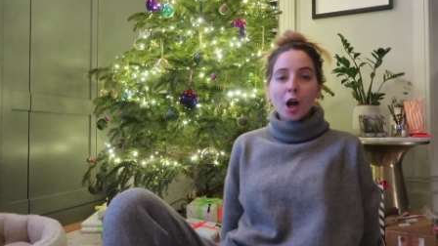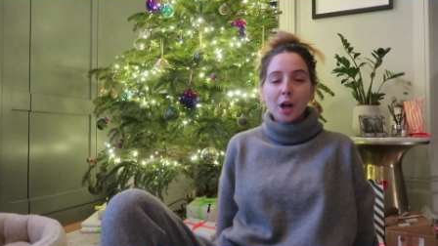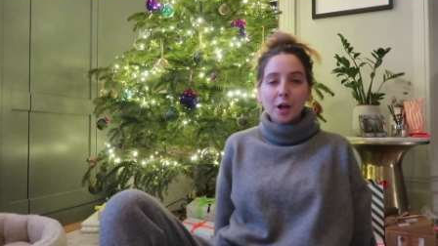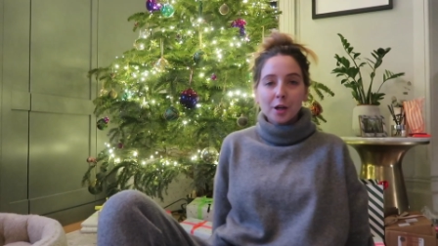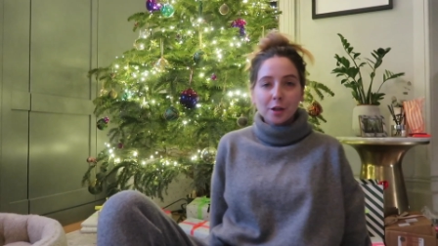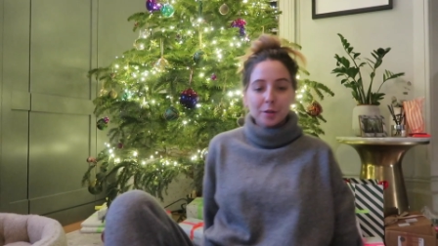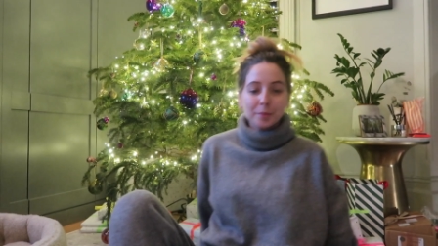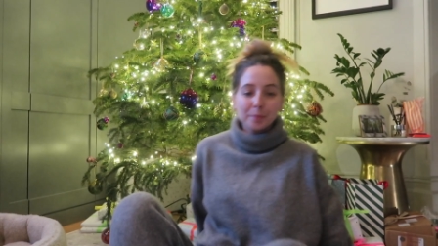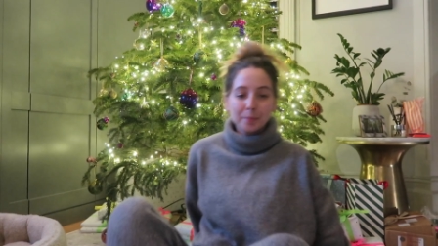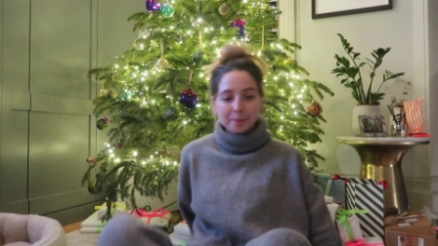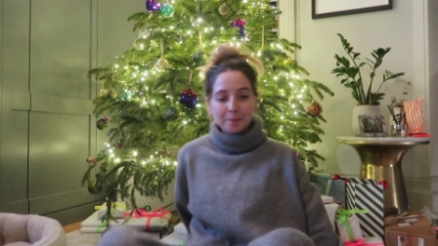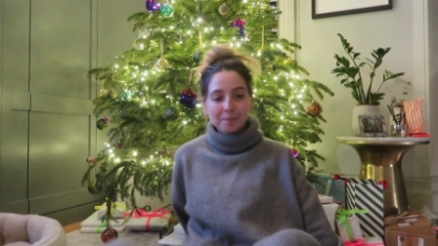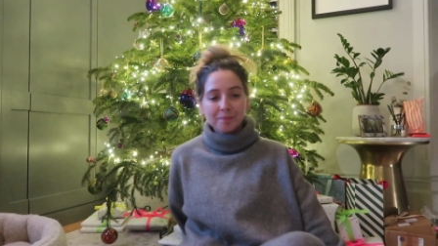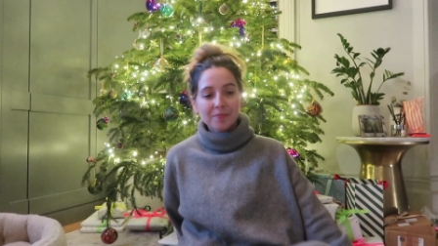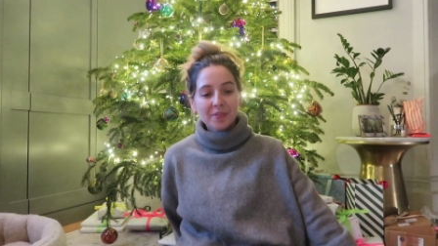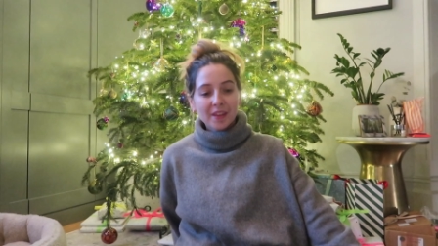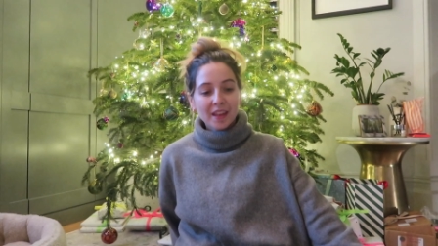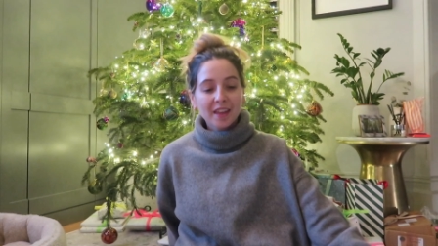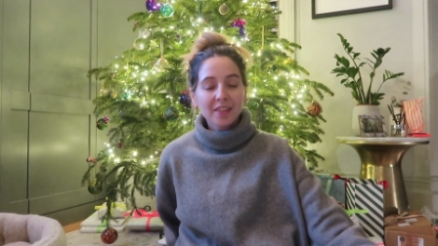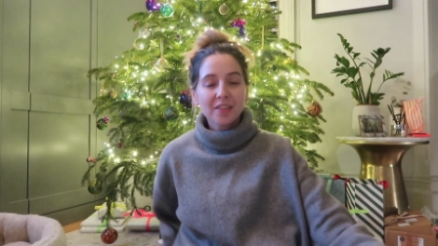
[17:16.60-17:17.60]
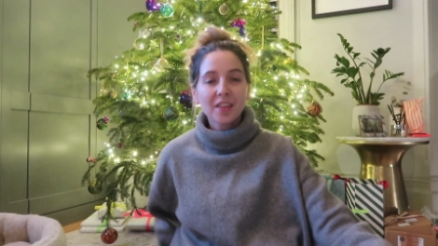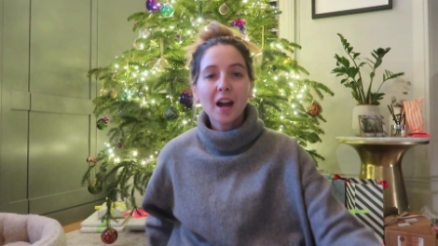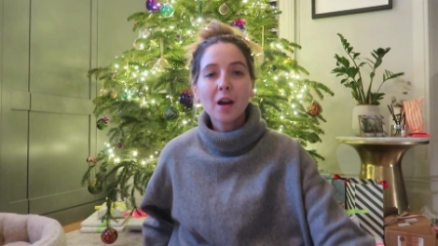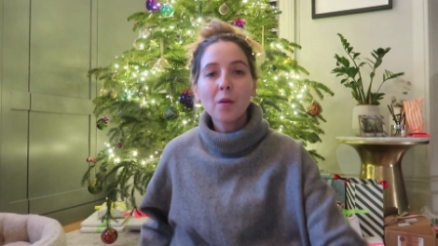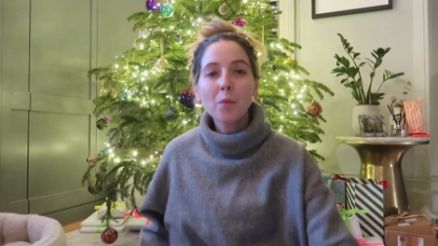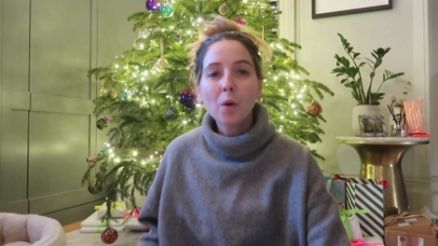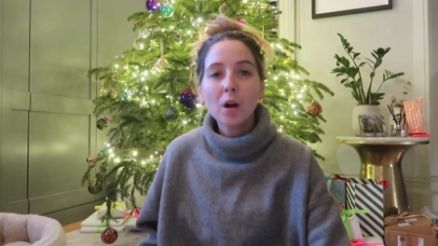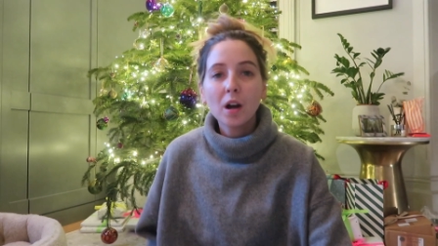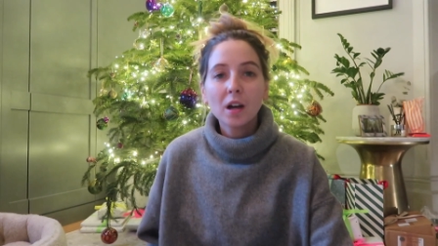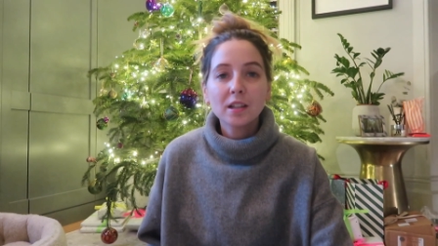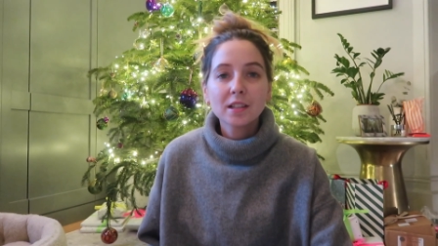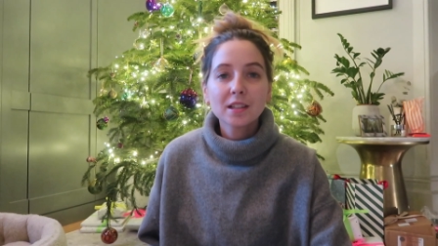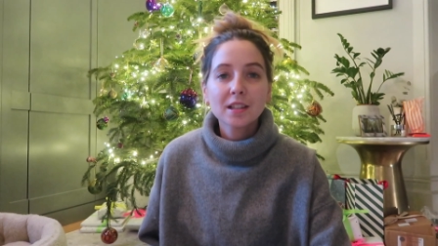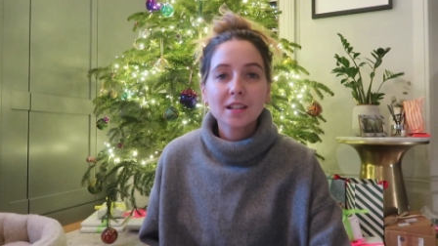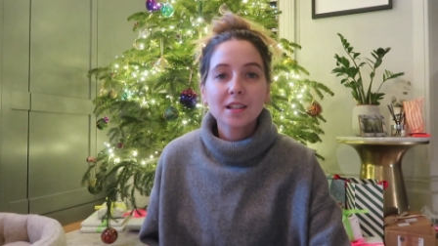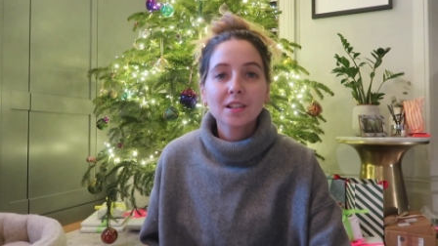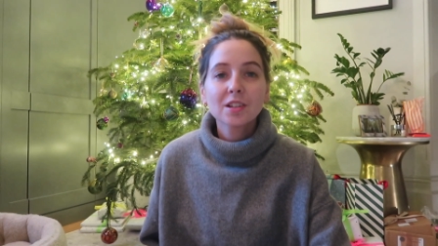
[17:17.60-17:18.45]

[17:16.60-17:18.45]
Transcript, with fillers: Home. That was